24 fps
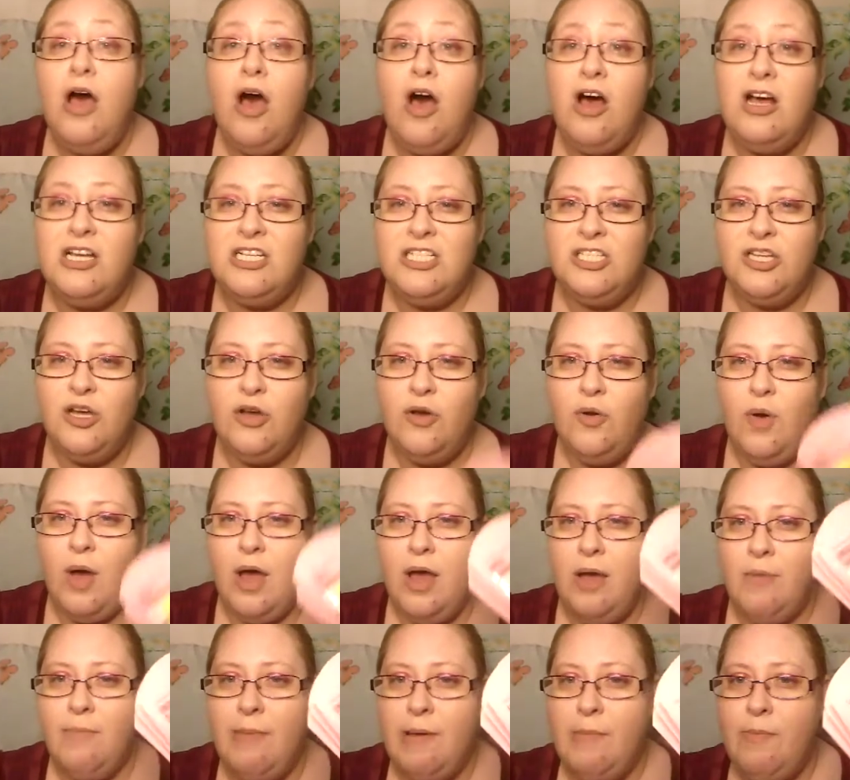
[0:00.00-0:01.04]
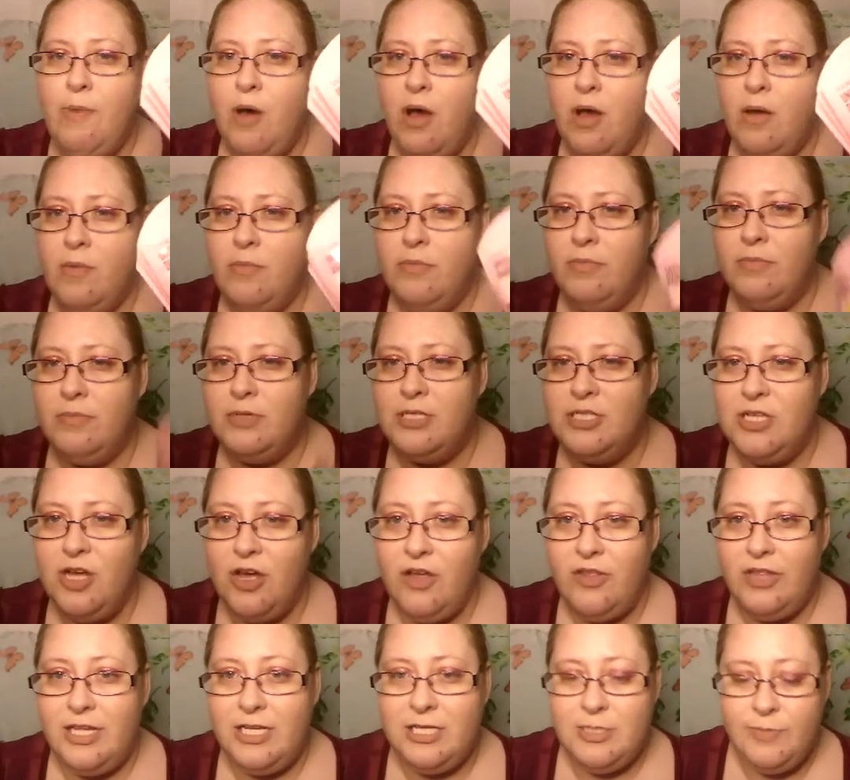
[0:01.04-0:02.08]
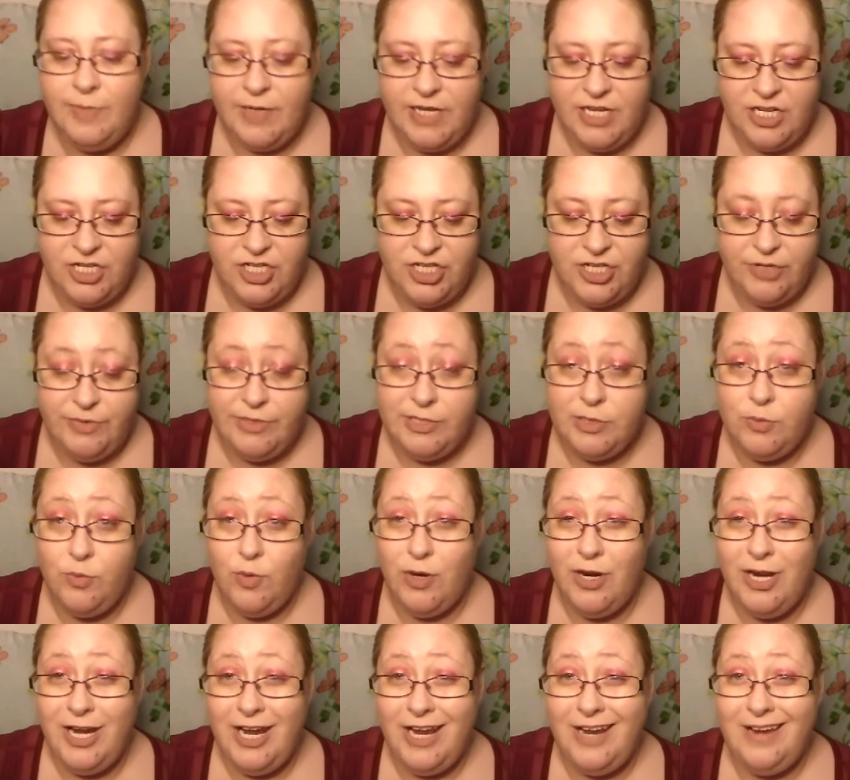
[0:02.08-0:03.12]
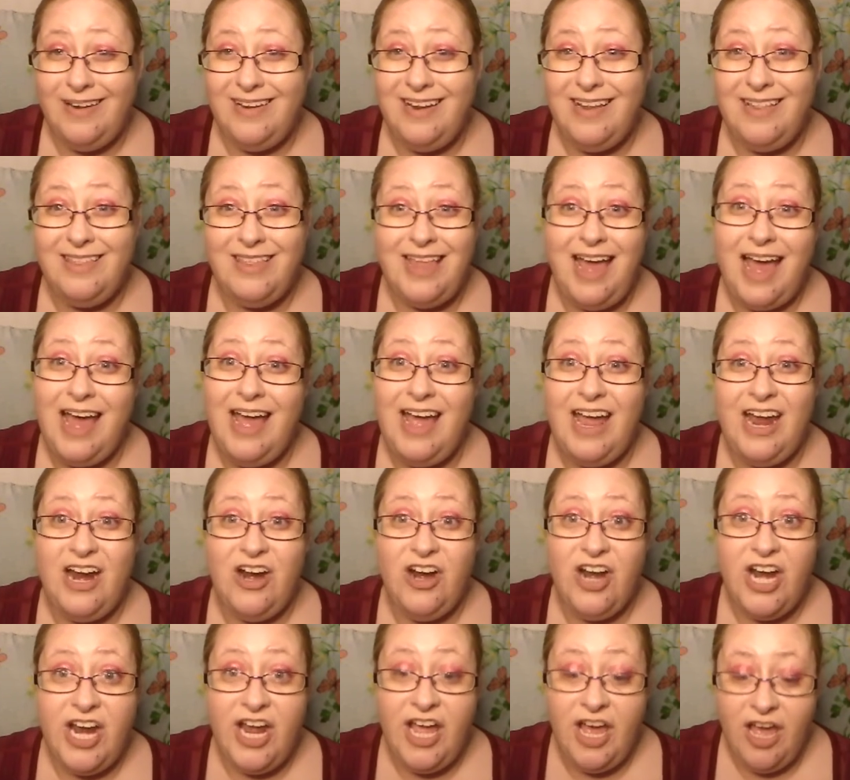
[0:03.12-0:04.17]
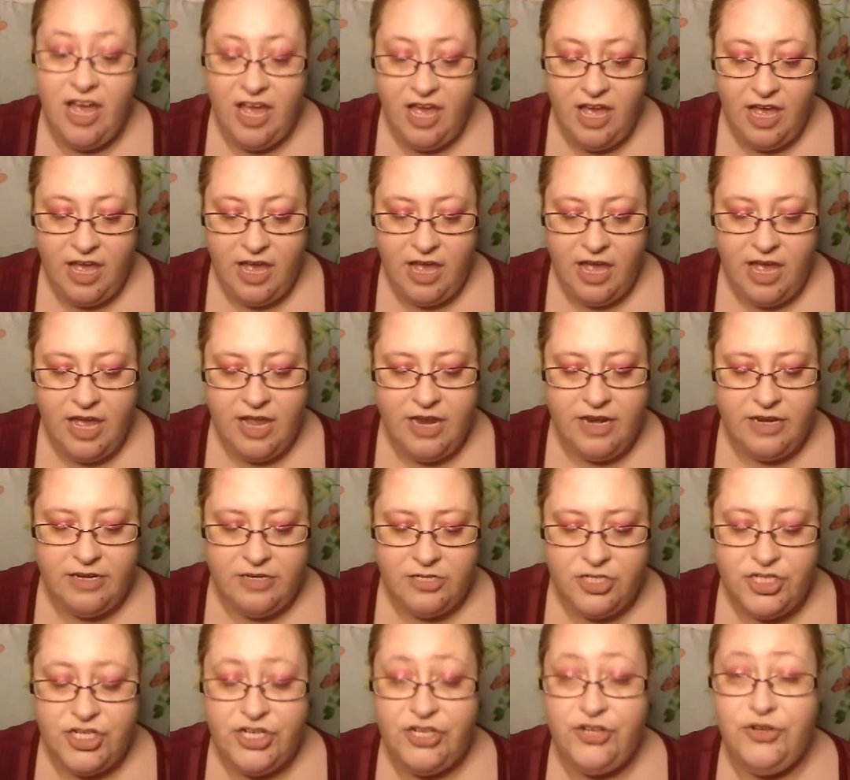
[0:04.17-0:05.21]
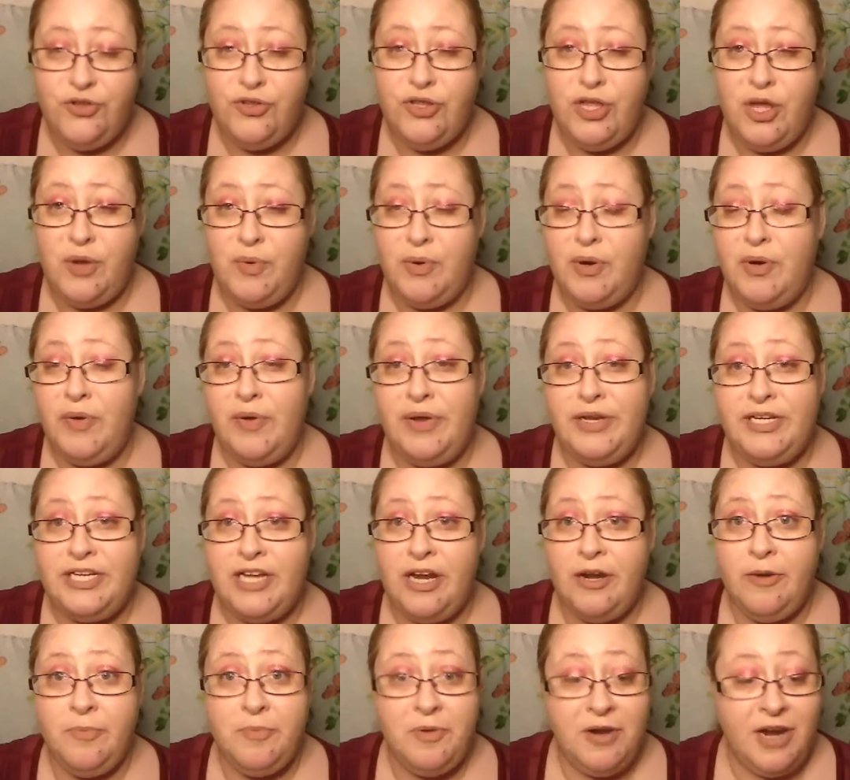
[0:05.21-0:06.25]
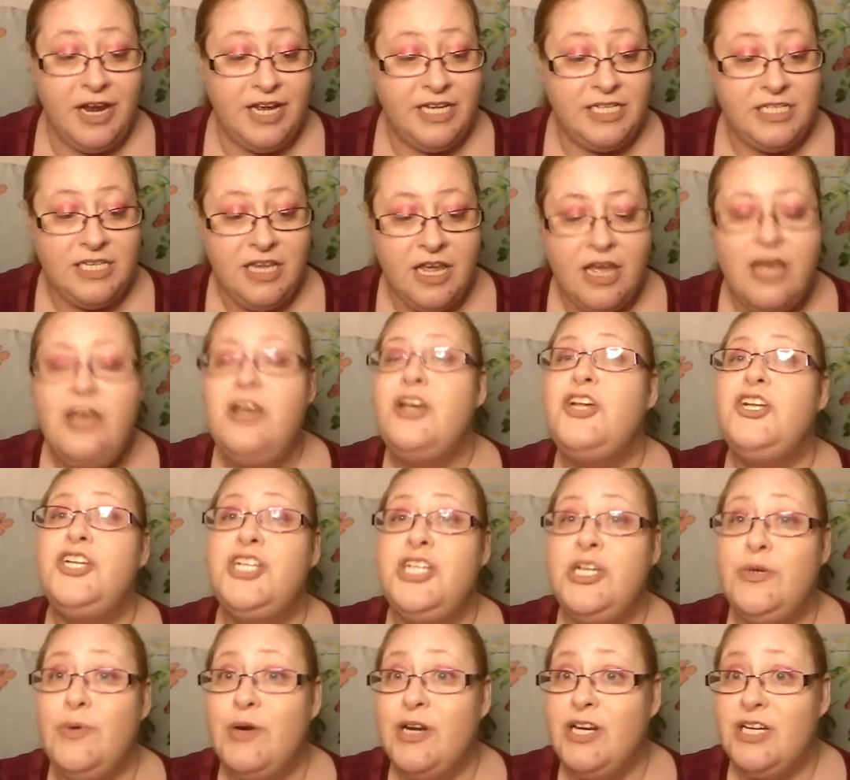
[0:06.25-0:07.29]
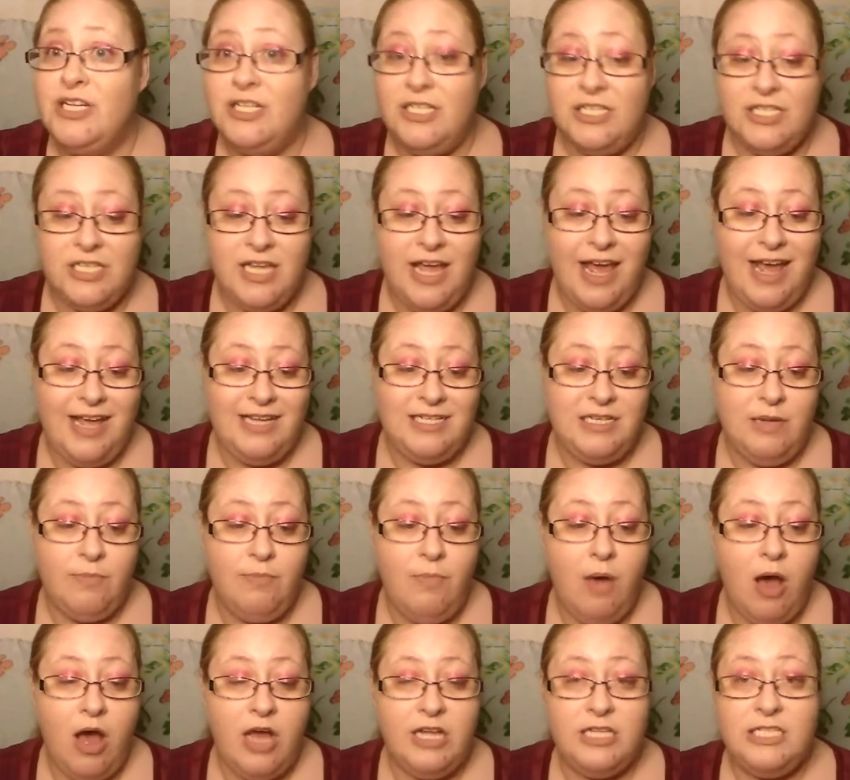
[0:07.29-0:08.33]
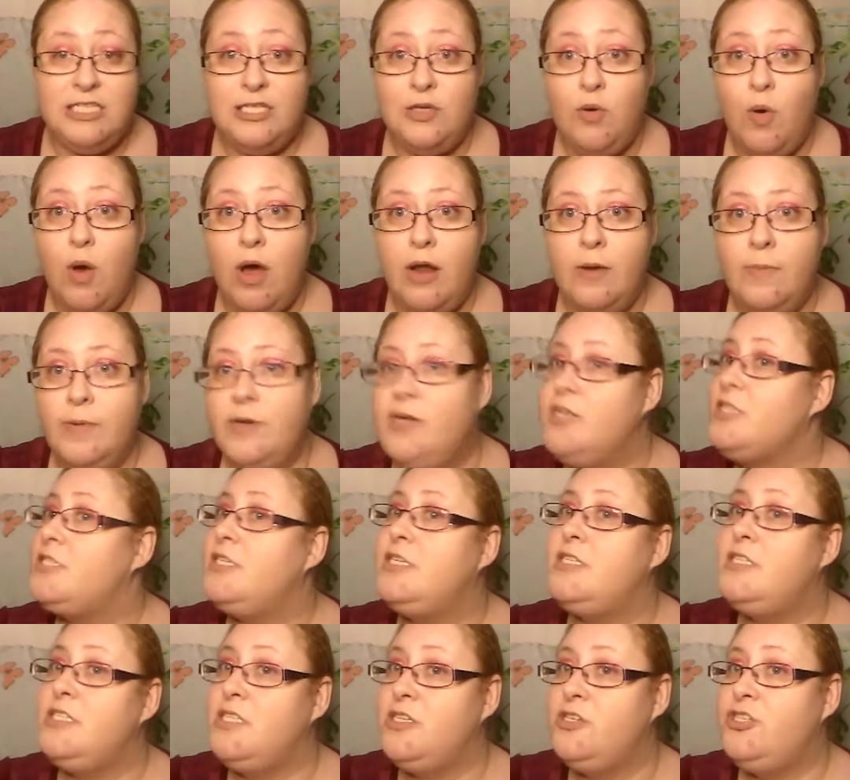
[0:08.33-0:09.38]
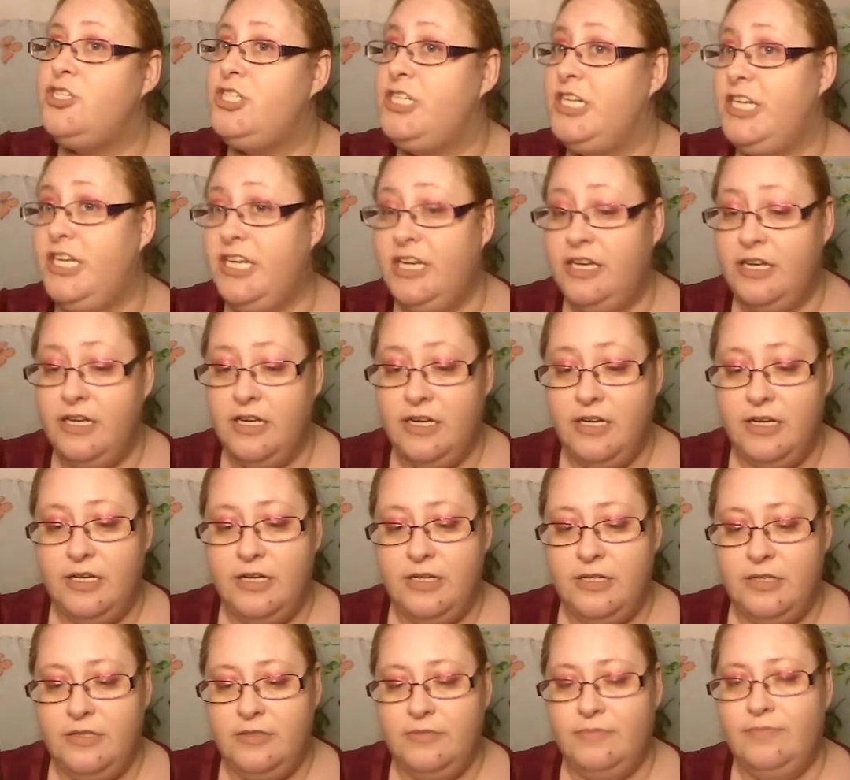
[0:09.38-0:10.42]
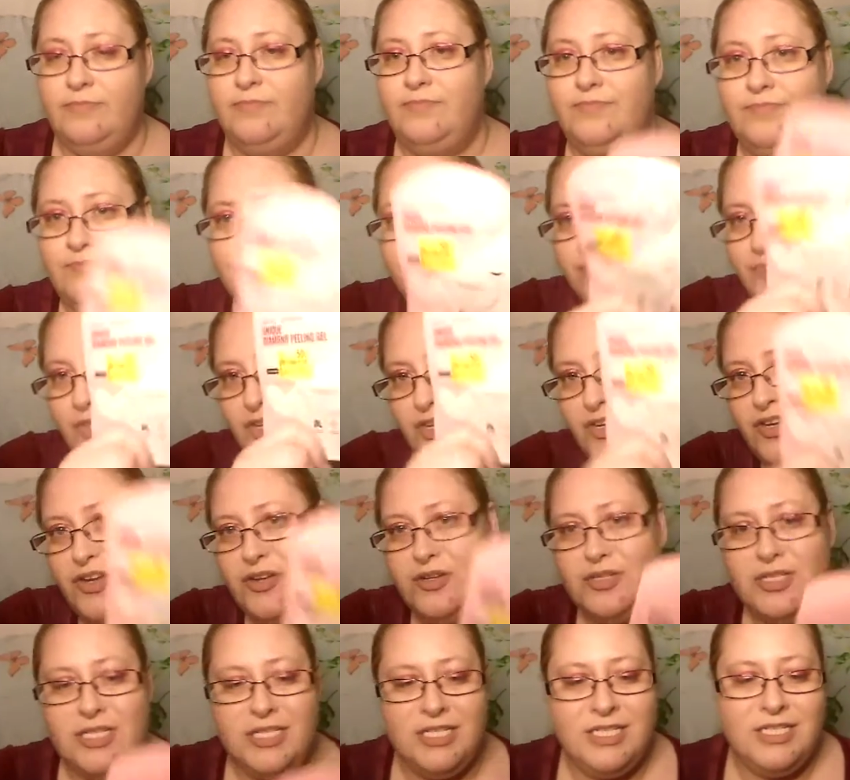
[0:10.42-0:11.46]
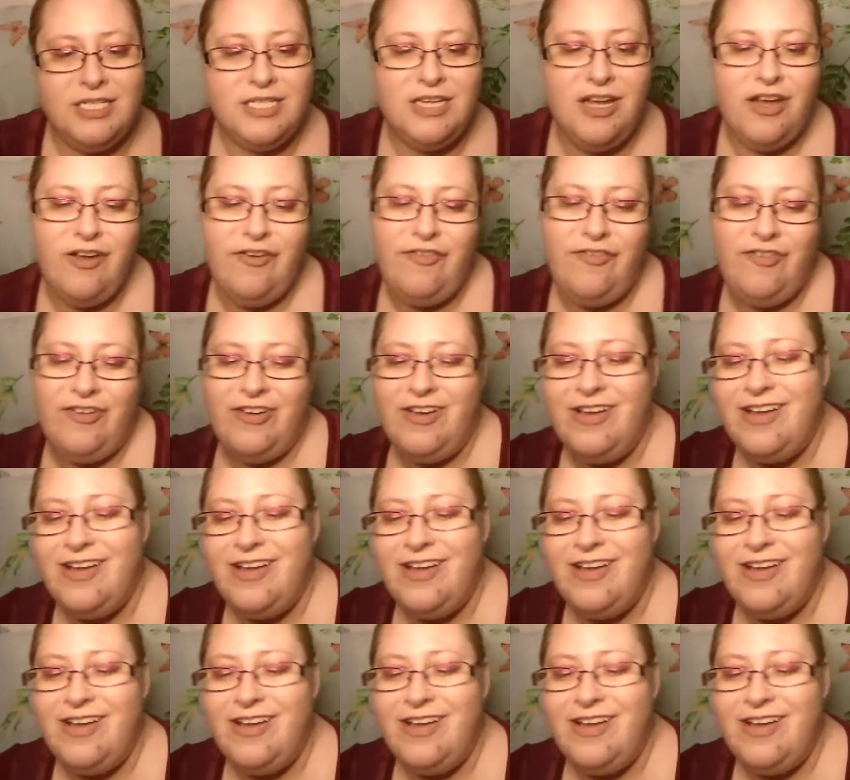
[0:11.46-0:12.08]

Also, um, my mom saw these because she was working that area and she knew they were going down in price. She works as a mod squad person, so she knows this stuff.